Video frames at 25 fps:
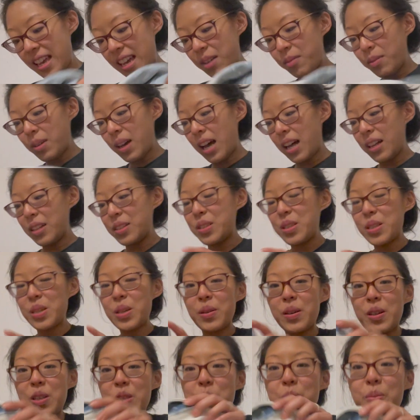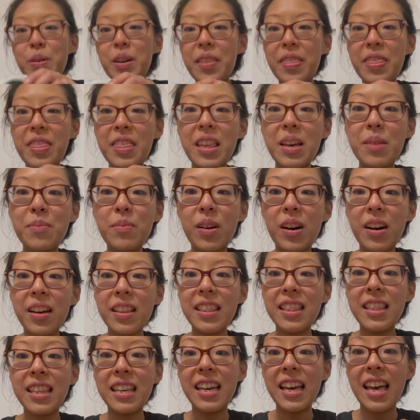what I'll do is put them
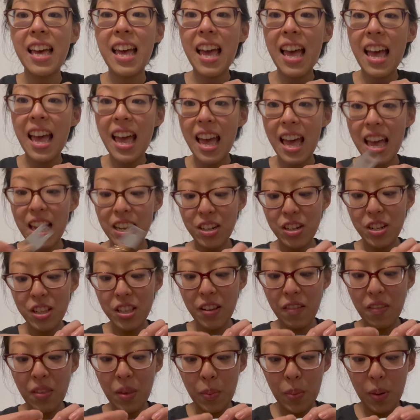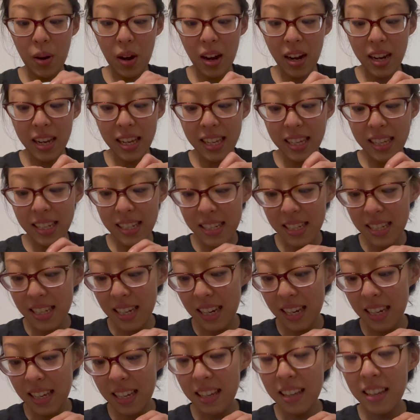on the edges of the pocket,
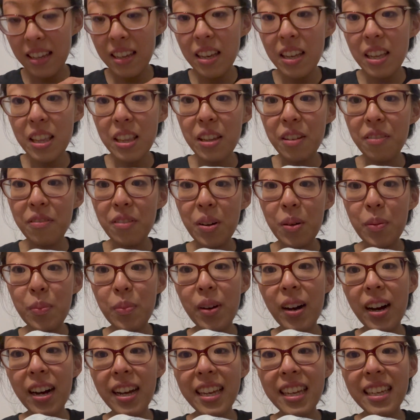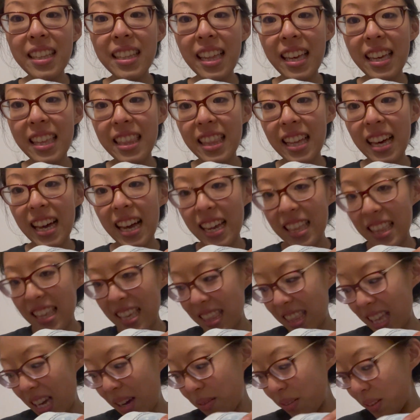the front pocket like that. I
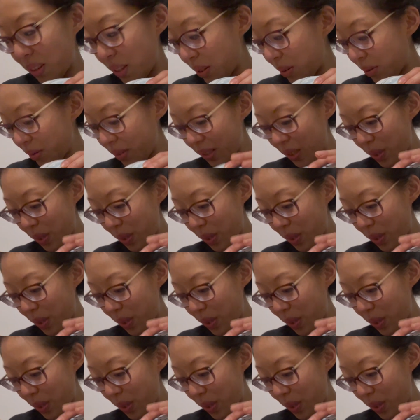think that would look really